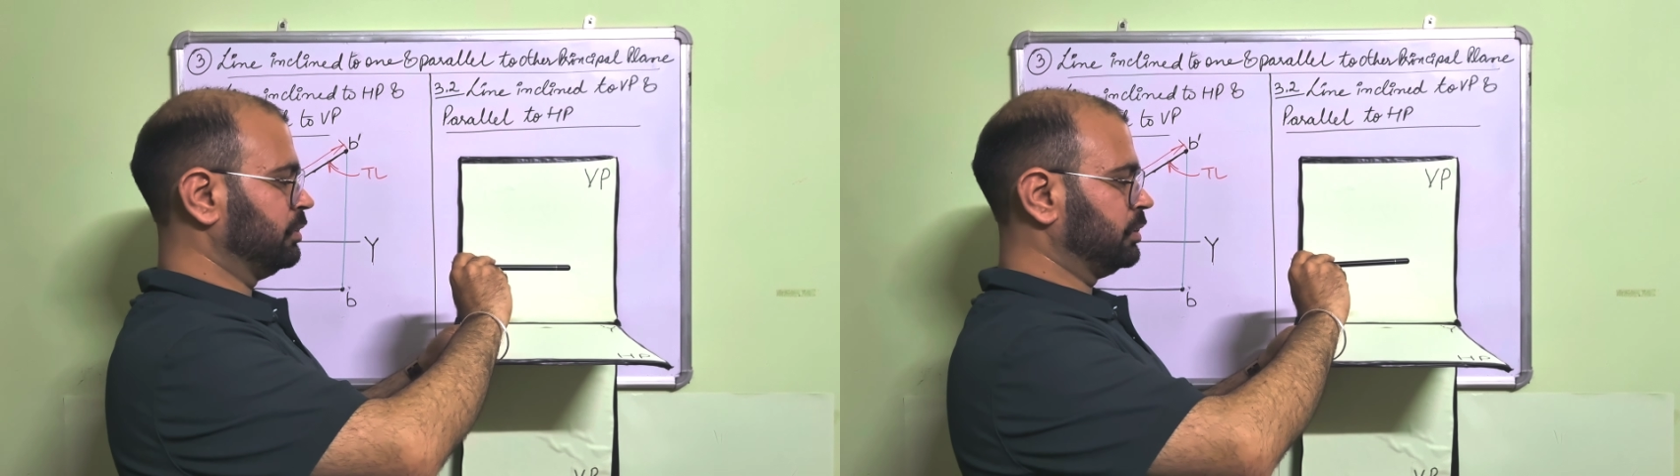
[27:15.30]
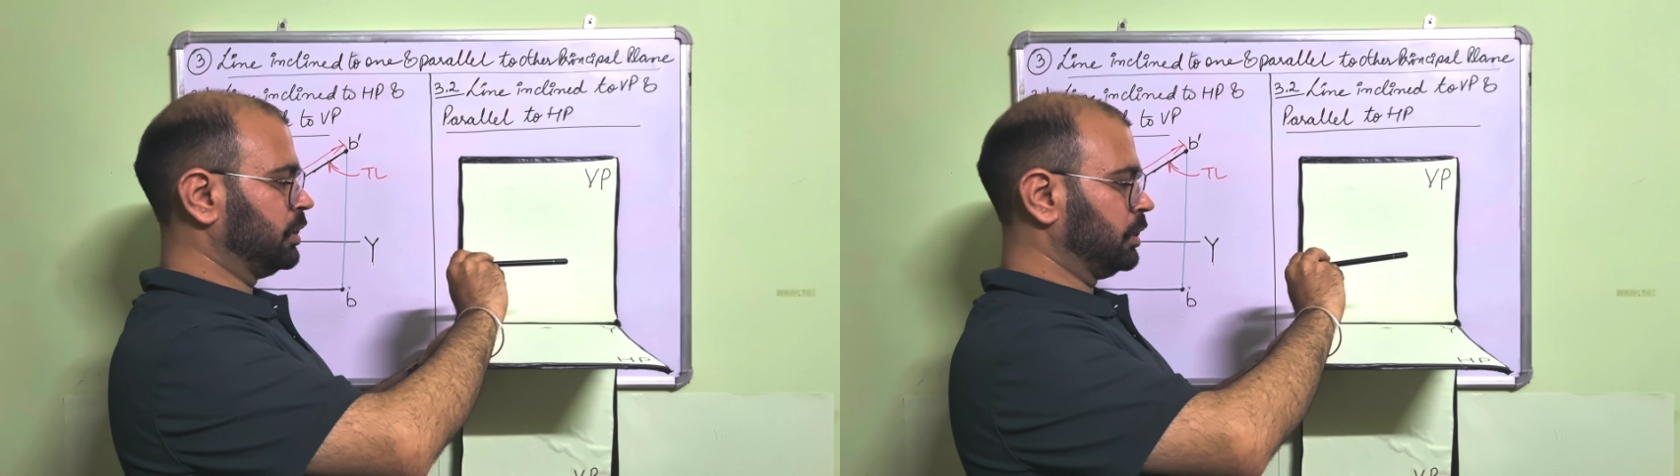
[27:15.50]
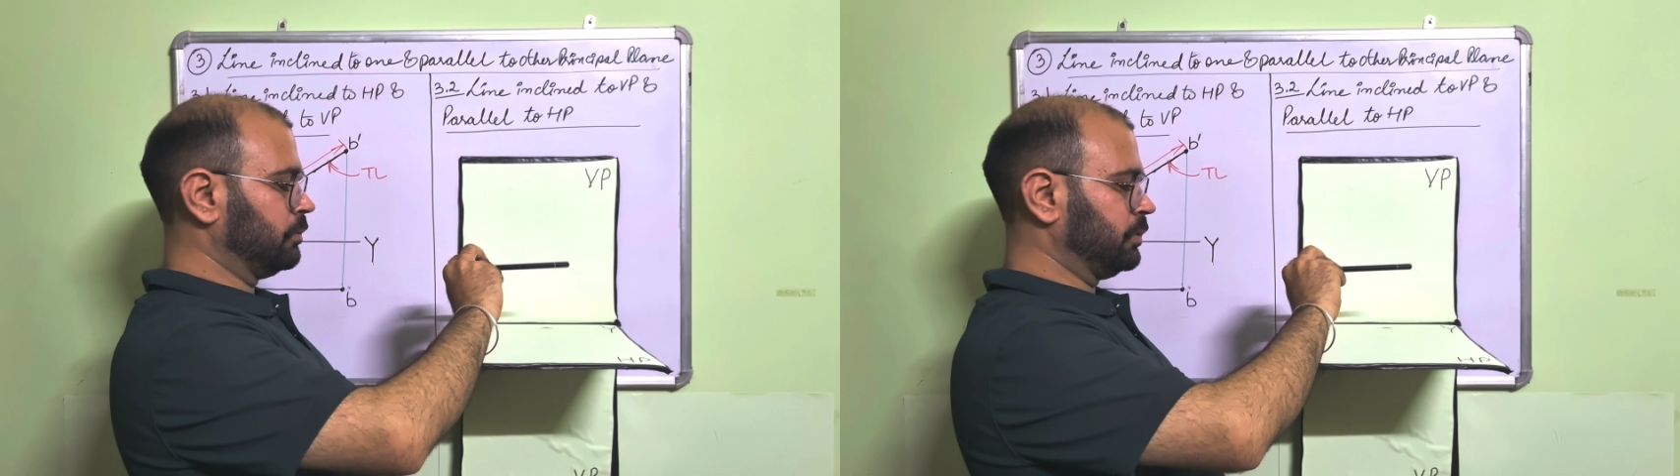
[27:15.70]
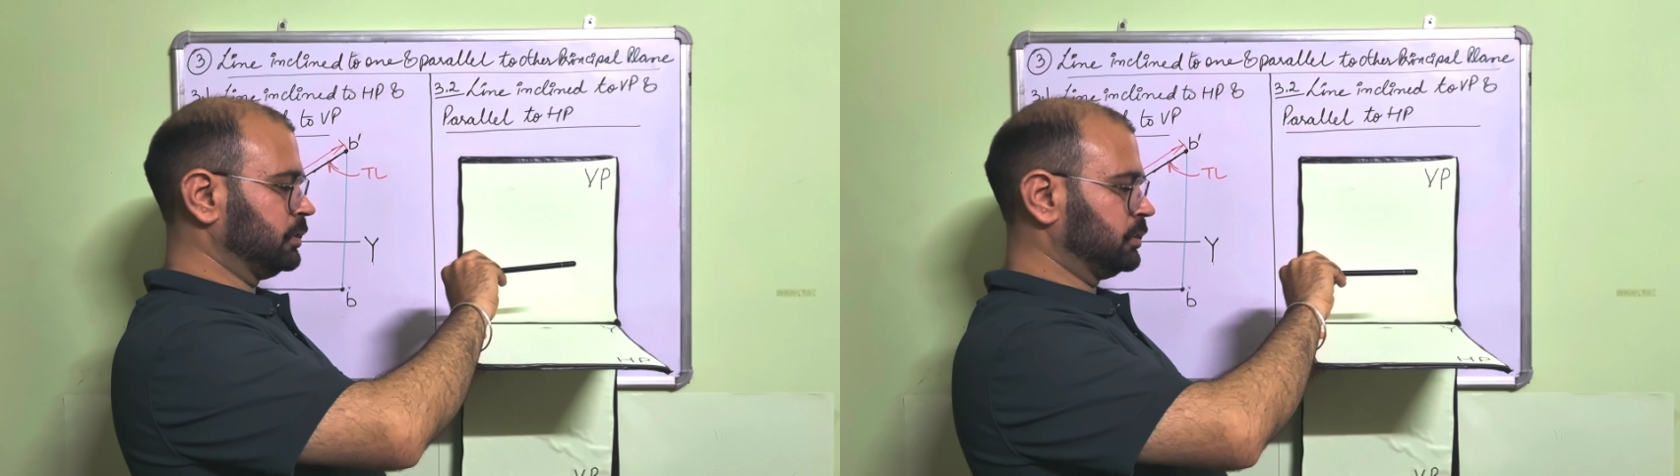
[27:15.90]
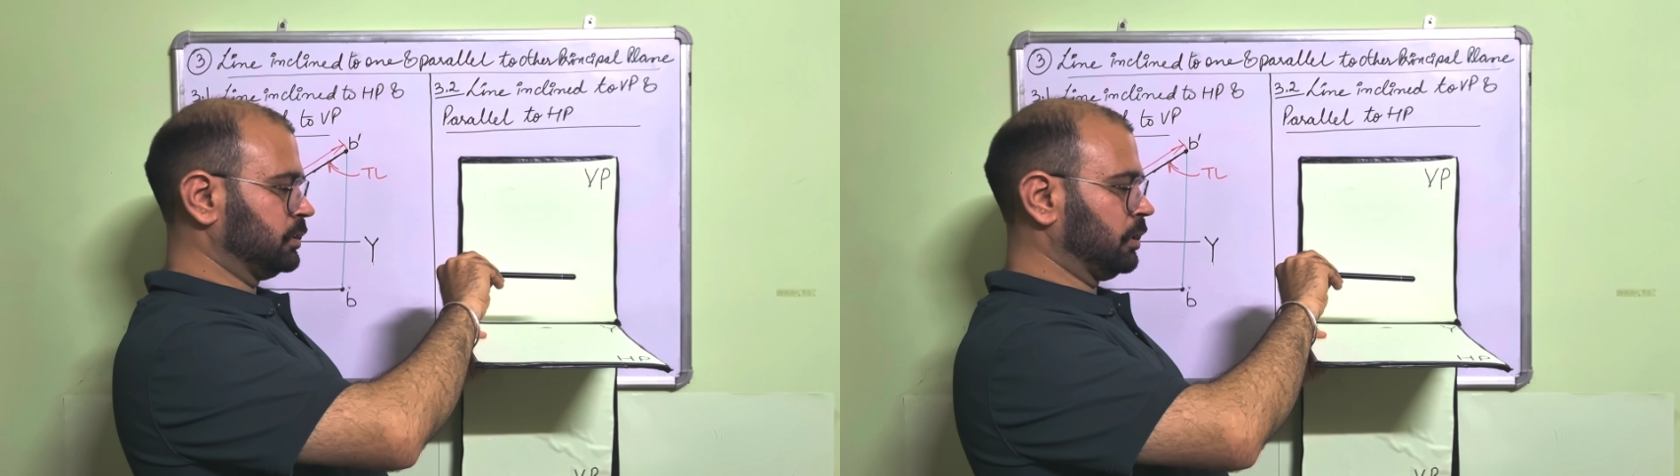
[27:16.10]
So again
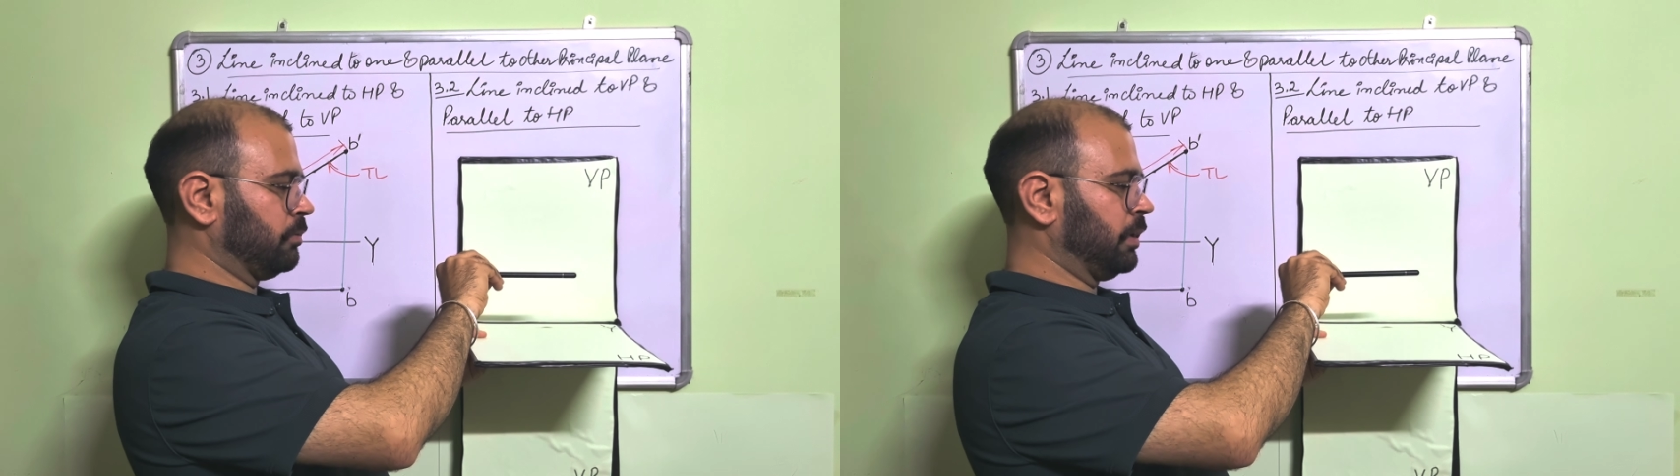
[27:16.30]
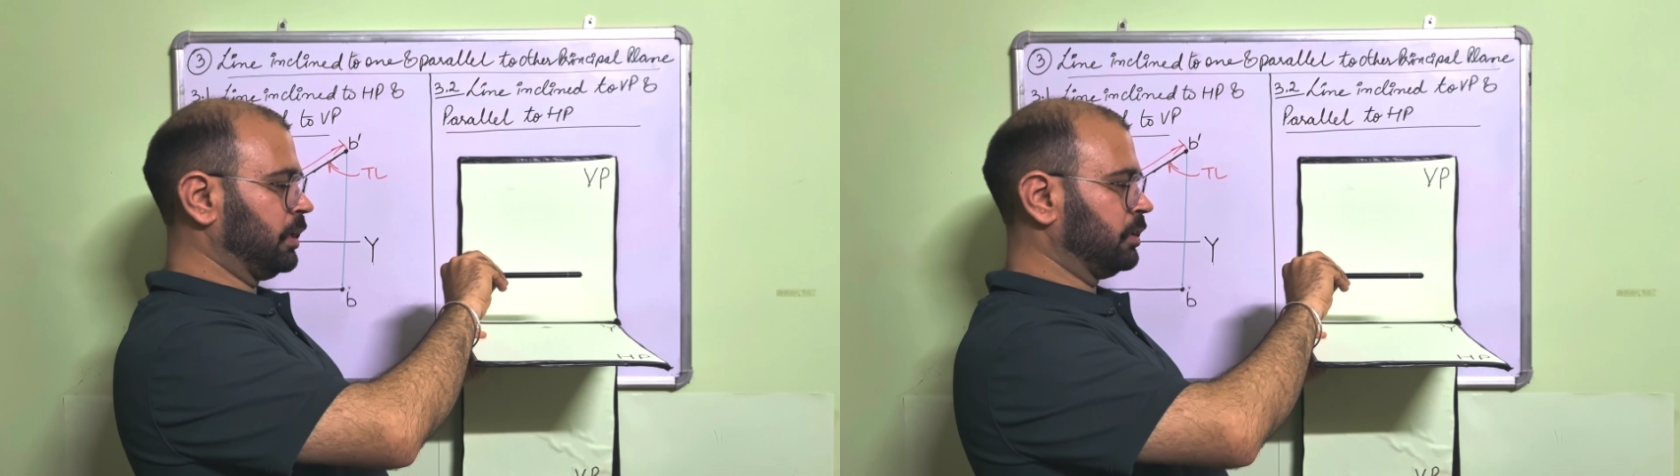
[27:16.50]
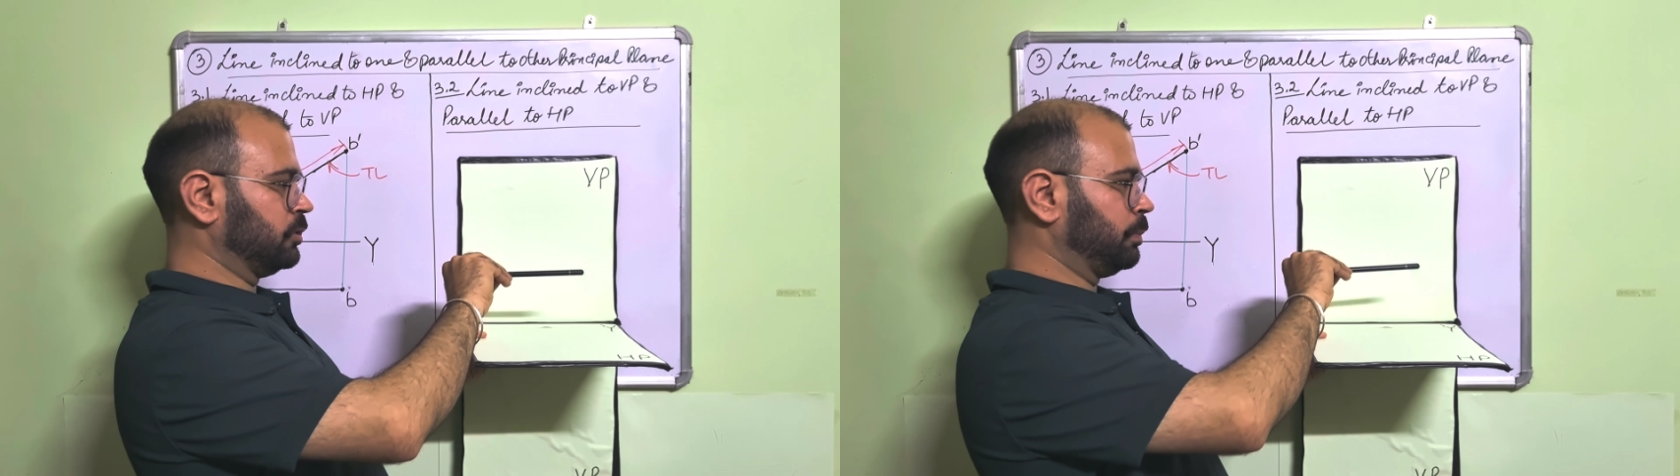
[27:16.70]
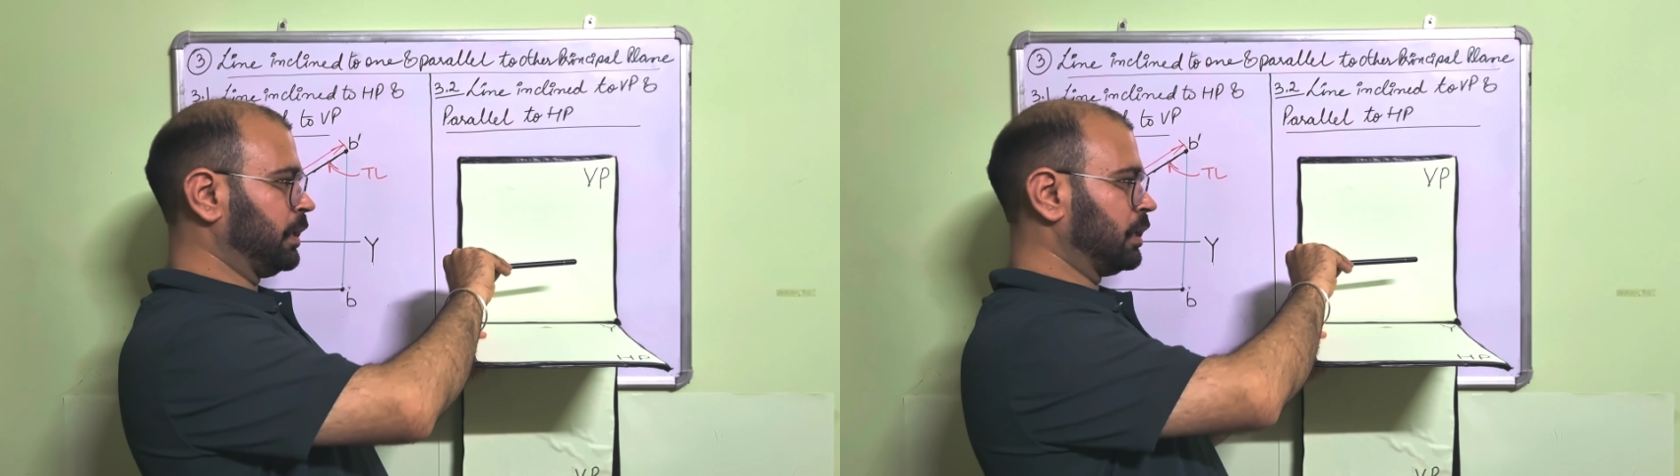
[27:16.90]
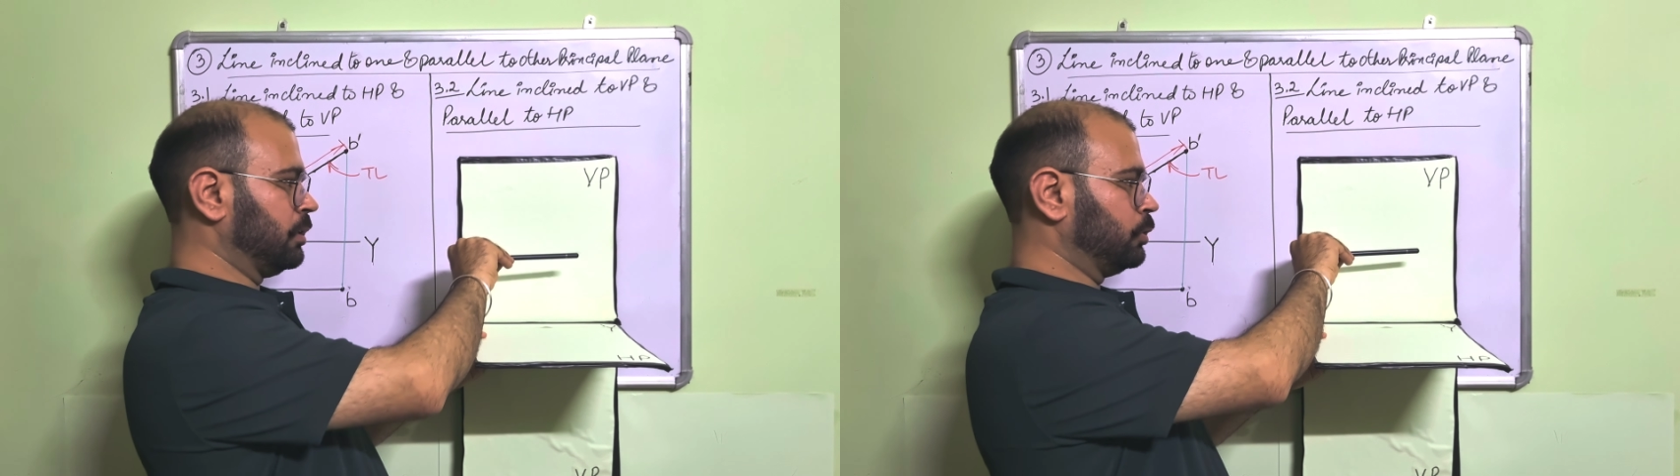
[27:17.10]
I am considering
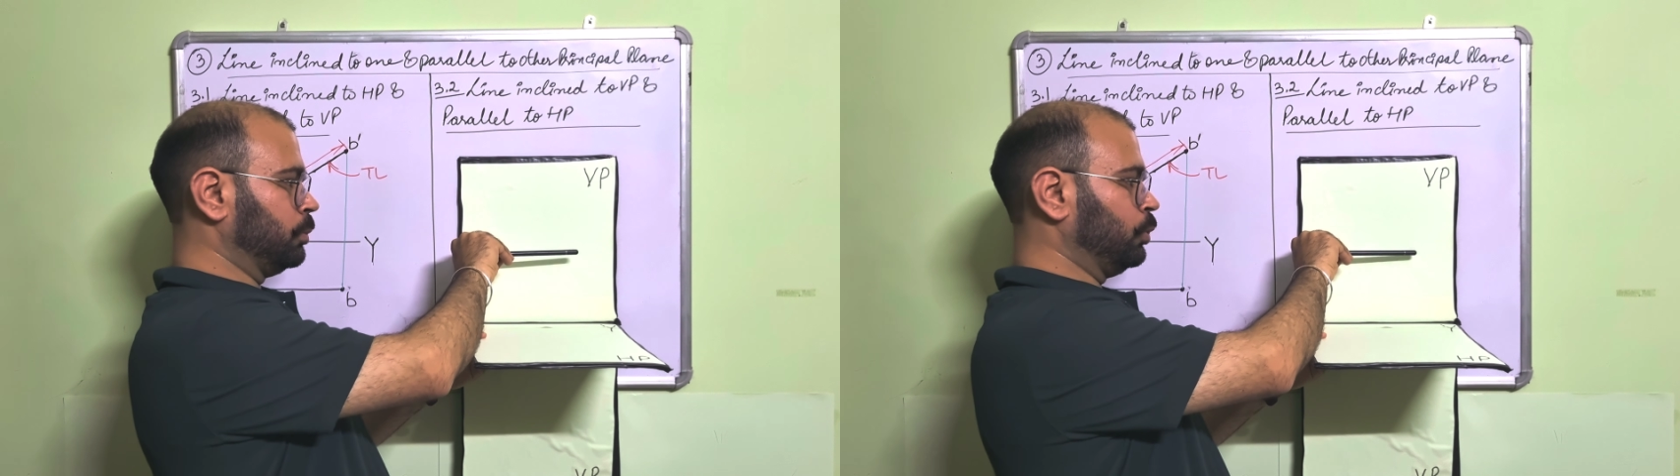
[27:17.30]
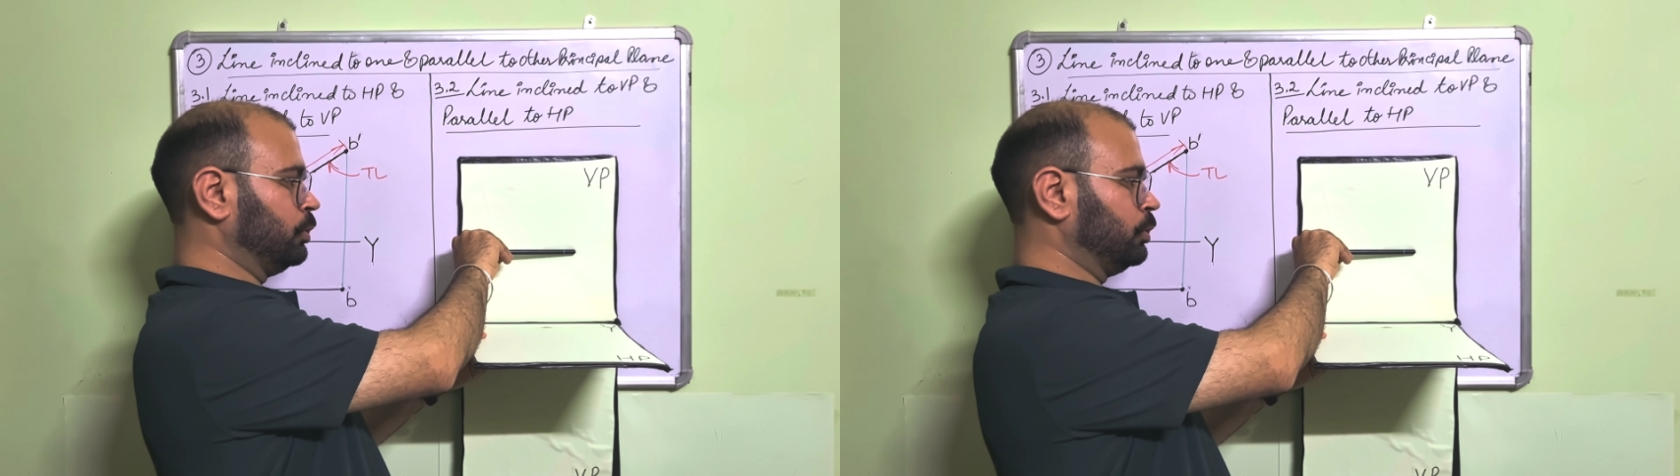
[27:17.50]
first that when